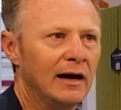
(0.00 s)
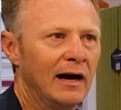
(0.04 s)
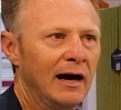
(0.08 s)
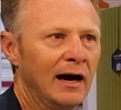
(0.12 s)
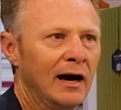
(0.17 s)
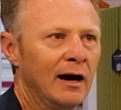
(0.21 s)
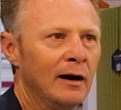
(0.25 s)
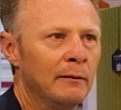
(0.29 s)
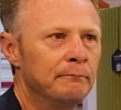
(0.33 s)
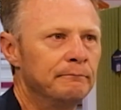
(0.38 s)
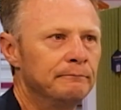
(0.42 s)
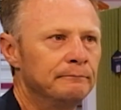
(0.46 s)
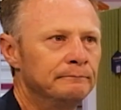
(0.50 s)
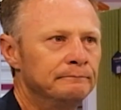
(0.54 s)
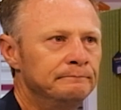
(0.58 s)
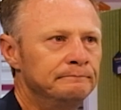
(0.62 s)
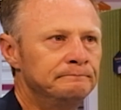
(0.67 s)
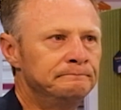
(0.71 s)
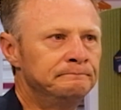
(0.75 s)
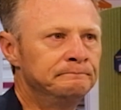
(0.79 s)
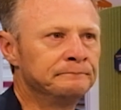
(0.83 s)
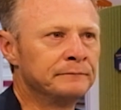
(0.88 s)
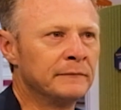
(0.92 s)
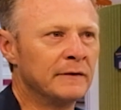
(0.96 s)
And
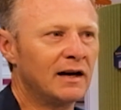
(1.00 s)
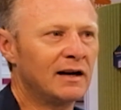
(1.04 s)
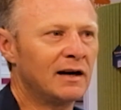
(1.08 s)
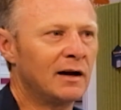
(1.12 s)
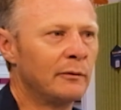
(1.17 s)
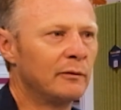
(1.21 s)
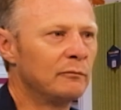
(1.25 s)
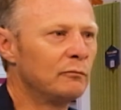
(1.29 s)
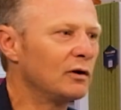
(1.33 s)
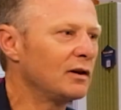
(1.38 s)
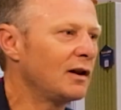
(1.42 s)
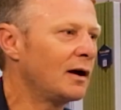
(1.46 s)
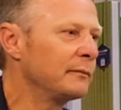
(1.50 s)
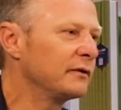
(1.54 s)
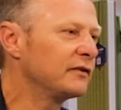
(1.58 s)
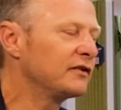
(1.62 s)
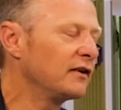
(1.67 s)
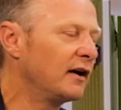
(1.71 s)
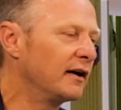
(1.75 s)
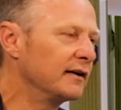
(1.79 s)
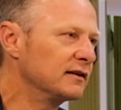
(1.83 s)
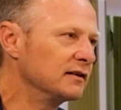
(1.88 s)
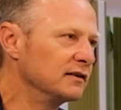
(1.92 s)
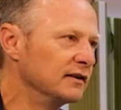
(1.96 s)
I went, well, I'm a
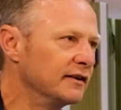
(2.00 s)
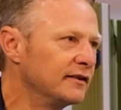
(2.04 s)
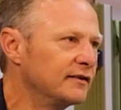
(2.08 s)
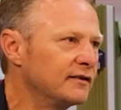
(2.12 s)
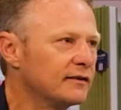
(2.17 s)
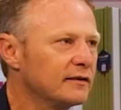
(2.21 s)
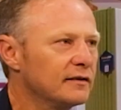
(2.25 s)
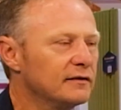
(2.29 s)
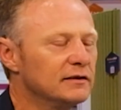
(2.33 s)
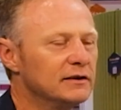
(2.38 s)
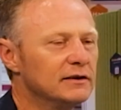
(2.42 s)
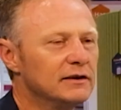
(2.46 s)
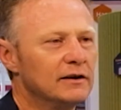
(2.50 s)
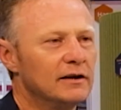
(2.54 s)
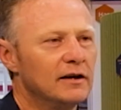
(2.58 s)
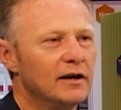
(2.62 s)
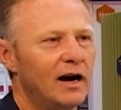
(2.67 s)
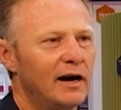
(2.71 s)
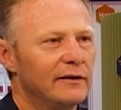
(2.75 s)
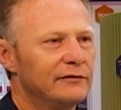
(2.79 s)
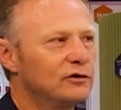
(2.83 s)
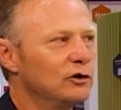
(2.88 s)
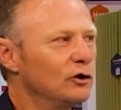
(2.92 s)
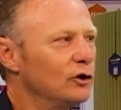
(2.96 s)
cyclist.
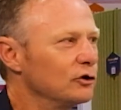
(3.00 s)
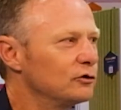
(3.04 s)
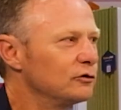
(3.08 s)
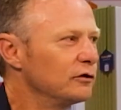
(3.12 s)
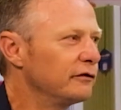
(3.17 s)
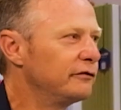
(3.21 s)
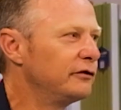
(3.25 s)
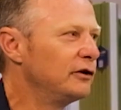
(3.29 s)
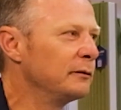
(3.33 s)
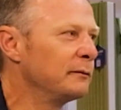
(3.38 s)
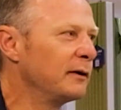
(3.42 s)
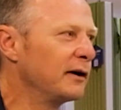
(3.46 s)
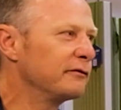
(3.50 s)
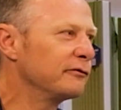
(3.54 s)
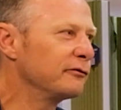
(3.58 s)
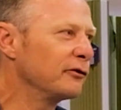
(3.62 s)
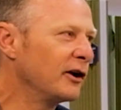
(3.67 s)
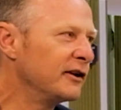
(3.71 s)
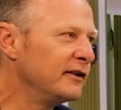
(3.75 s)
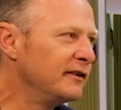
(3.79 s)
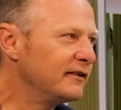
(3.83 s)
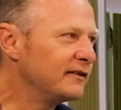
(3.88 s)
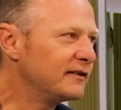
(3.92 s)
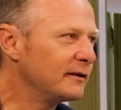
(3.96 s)
I've talked to a few of my
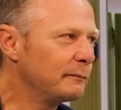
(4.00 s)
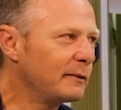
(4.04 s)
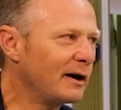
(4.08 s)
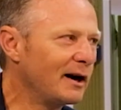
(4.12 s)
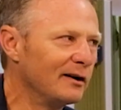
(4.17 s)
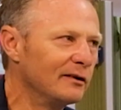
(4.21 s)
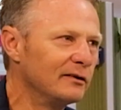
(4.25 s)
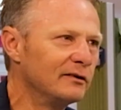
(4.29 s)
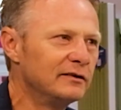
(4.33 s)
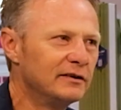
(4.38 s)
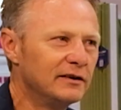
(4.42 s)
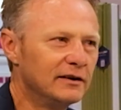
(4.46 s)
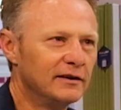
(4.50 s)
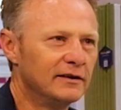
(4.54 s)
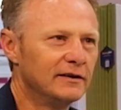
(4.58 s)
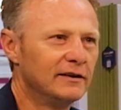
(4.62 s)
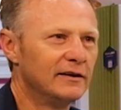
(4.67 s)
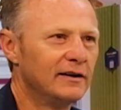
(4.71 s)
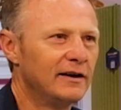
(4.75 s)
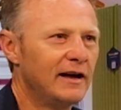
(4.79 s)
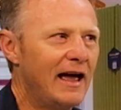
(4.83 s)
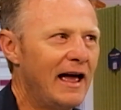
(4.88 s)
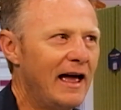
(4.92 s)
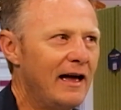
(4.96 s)
friends about,
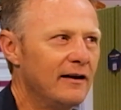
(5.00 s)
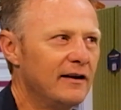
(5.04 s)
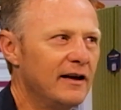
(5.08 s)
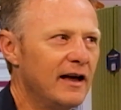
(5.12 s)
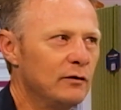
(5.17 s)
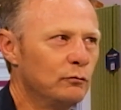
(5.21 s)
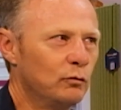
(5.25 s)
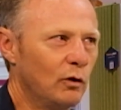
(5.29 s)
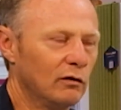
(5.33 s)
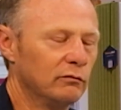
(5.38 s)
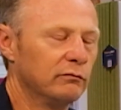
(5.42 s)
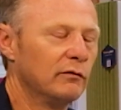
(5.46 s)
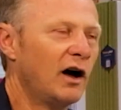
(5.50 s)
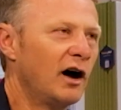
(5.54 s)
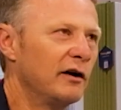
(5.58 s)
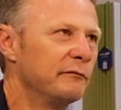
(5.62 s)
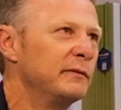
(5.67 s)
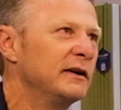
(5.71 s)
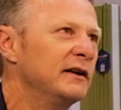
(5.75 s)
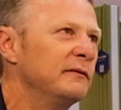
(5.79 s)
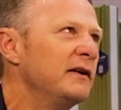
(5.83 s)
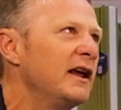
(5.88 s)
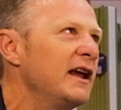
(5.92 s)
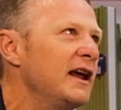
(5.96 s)
well,
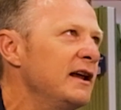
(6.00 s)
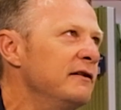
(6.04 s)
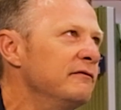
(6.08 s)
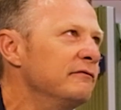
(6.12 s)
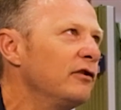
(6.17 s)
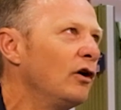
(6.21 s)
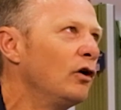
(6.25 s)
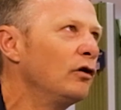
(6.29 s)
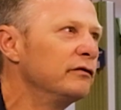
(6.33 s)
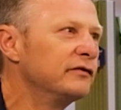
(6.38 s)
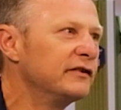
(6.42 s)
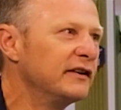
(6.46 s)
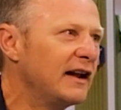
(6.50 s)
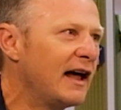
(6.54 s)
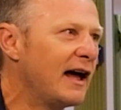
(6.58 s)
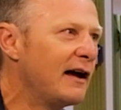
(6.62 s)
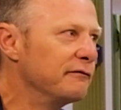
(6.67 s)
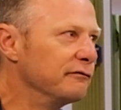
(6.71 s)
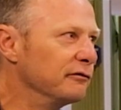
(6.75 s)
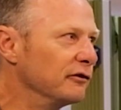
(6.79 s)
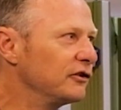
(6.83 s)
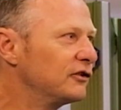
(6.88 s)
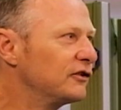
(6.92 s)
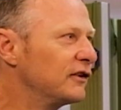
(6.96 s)
I've been involved in
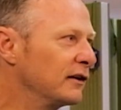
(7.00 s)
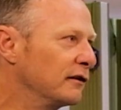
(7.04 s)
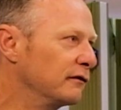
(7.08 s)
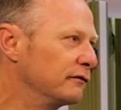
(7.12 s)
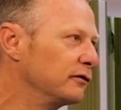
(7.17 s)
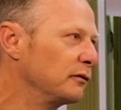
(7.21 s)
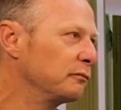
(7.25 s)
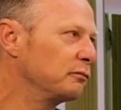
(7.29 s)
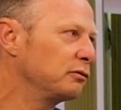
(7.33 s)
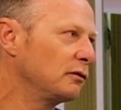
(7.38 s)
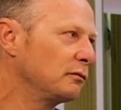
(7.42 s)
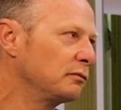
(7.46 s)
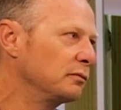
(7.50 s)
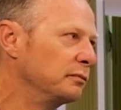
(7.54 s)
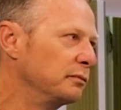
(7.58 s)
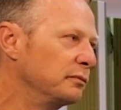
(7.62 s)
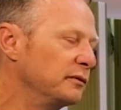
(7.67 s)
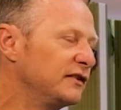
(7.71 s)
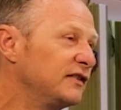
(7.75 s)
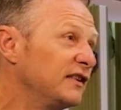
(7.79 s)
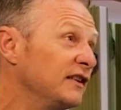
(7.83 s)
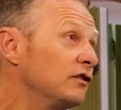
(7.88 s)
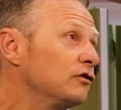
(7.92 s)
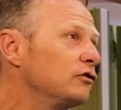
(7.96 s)
Everesting for
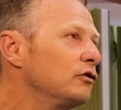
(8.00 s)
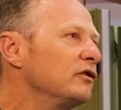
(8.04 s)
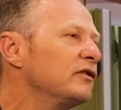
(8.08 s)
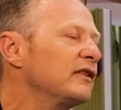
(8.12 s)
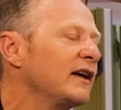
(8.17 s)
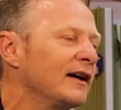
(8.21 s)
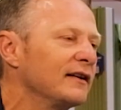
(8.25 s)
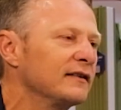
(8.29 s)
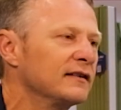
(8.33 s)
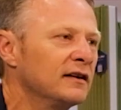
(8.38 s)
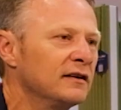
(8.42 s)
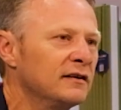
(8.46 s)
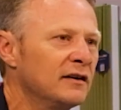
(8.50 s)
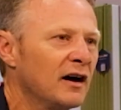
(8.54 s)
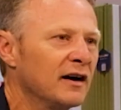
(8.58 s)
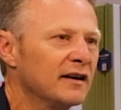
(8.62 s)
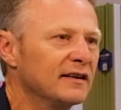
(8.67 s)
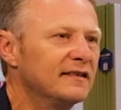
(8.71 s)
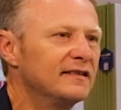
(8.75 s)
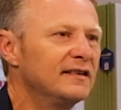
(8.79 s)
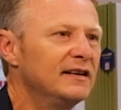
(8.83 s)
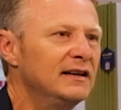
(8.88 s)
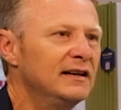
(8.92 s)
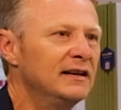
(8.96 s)
probably since
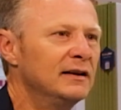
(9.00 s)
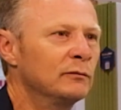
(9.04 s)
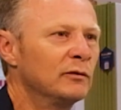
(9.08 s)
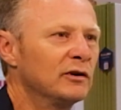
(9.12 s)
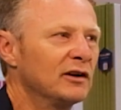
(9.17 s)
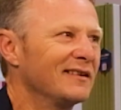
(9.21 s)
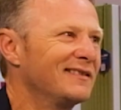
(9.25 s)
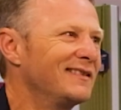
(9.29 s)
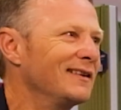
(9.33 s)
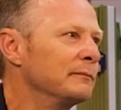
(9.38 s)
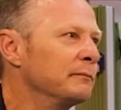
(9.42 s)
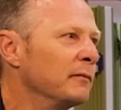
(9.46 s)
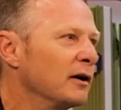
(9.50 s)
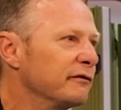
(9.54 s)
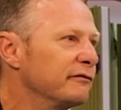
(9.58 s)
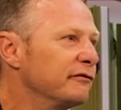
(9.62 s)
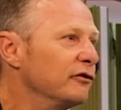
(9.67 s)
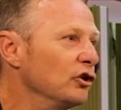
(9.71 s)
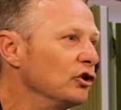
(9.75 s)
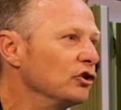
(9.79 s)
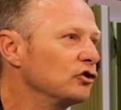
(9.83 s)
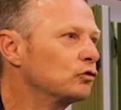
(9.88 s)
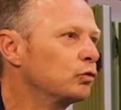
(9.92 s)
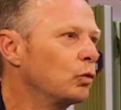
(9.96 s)
2019, when I did my
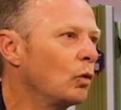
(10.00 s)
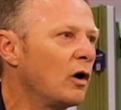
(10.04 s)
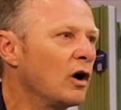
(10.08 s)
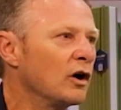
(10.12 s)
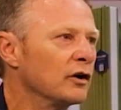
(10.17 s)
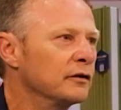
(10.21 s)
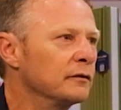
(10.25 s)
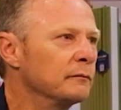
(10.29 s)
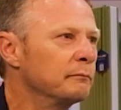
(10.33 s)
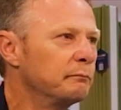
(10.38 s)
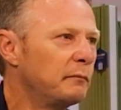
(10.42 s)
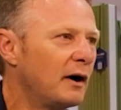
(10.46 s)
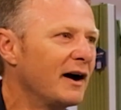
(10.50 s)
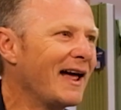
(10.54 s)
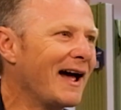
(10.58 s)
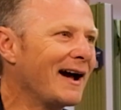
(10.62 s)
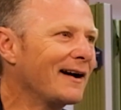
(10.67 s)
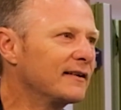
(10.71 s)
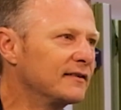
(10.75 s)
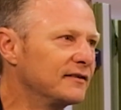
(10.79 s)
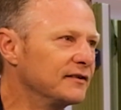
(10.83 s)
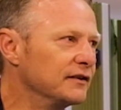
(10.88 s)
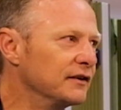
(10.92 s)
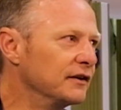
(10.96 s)
first one by
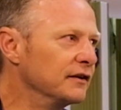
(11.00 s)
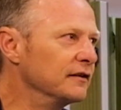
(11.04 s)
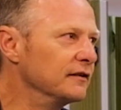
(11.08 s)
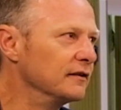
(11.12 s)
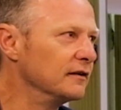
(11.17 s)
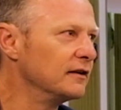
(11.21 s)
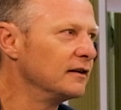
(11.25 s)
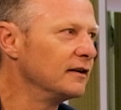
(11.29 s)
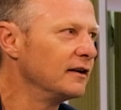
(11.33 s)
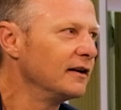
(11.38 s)
accident.